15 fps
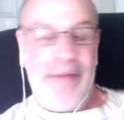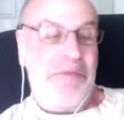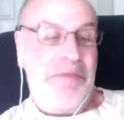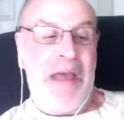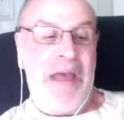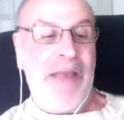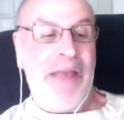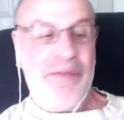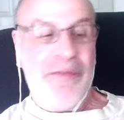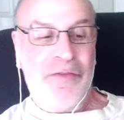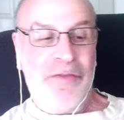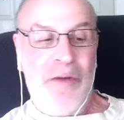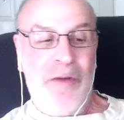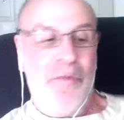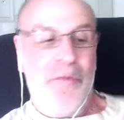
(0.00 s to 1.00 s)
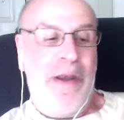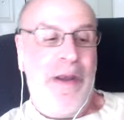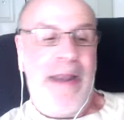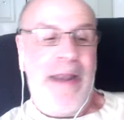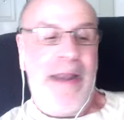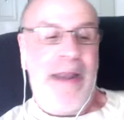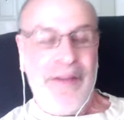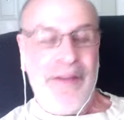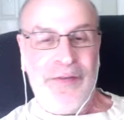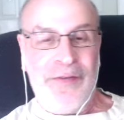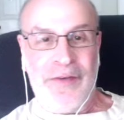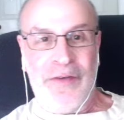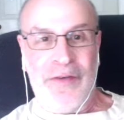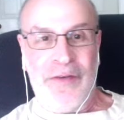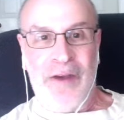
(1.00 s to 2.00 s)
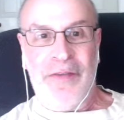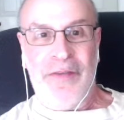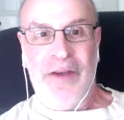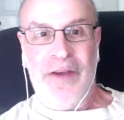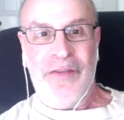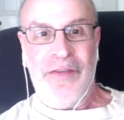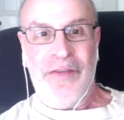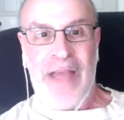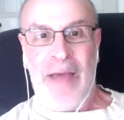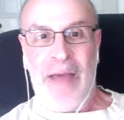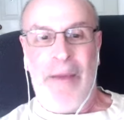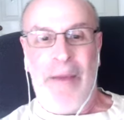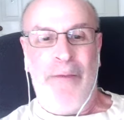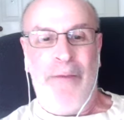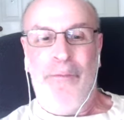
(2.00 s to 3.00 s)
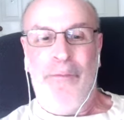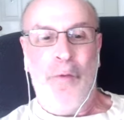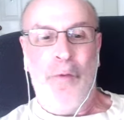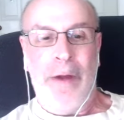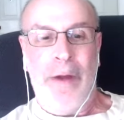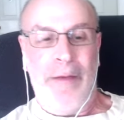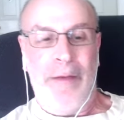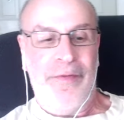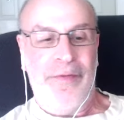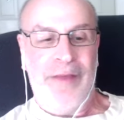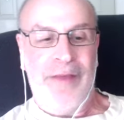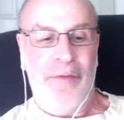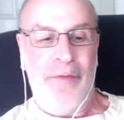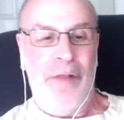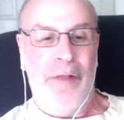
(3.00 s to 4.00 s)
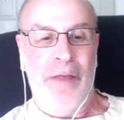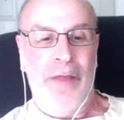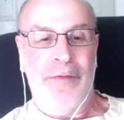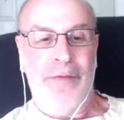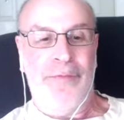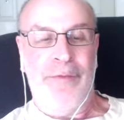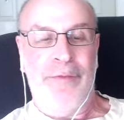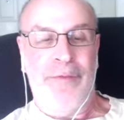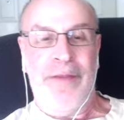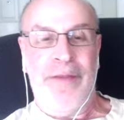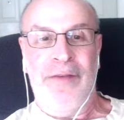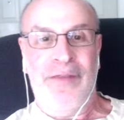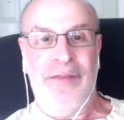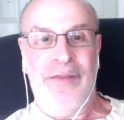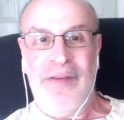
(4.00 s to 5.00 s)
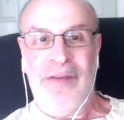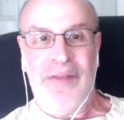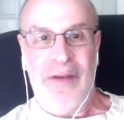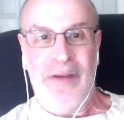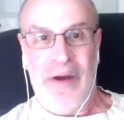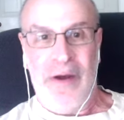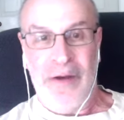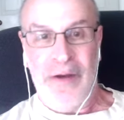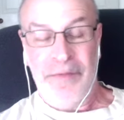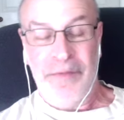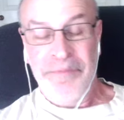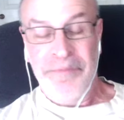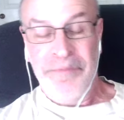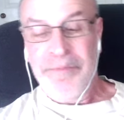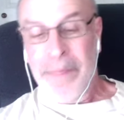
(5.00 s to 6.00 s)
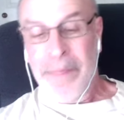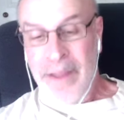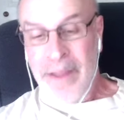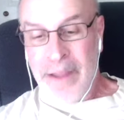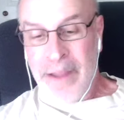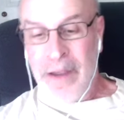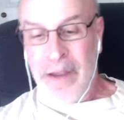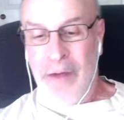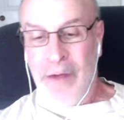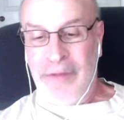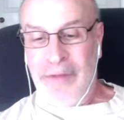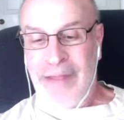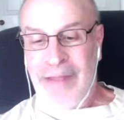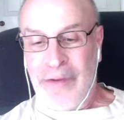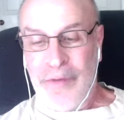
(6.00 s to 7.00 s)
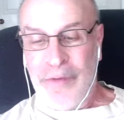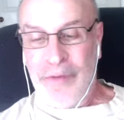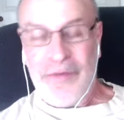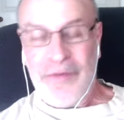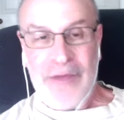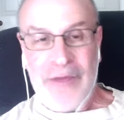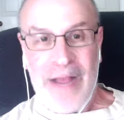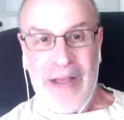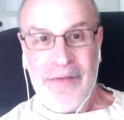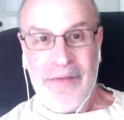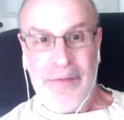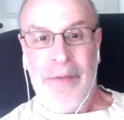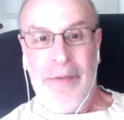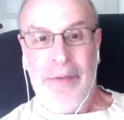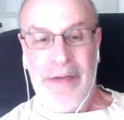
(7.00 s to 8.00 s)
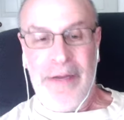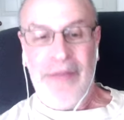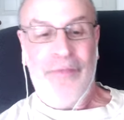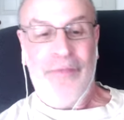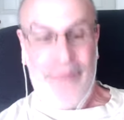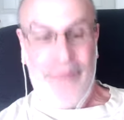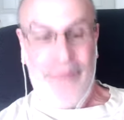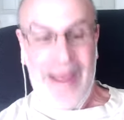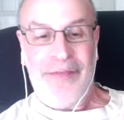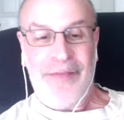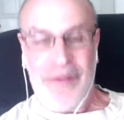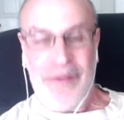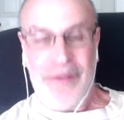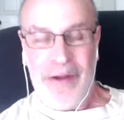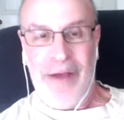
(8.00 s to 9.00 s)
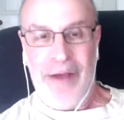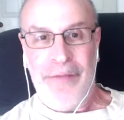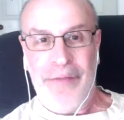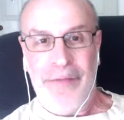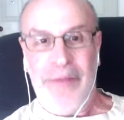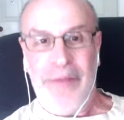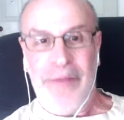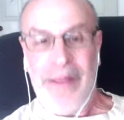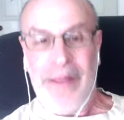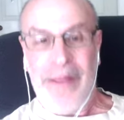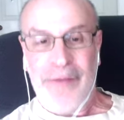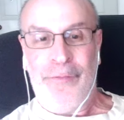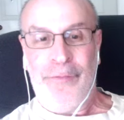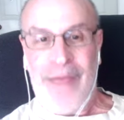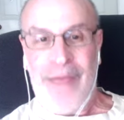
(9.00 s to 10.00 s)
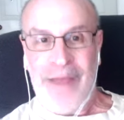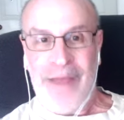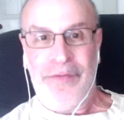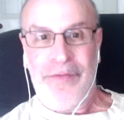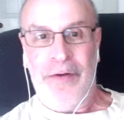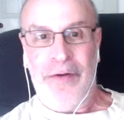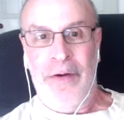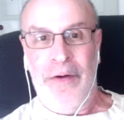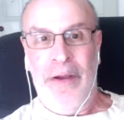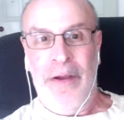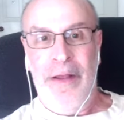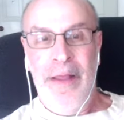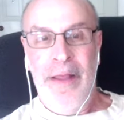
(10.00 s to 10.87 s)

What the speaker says: I saw him run a 96-yard touchdown, about several others, 50 to 60 yards. He's not Chris Johnson, but he's fast enough. He plays faster.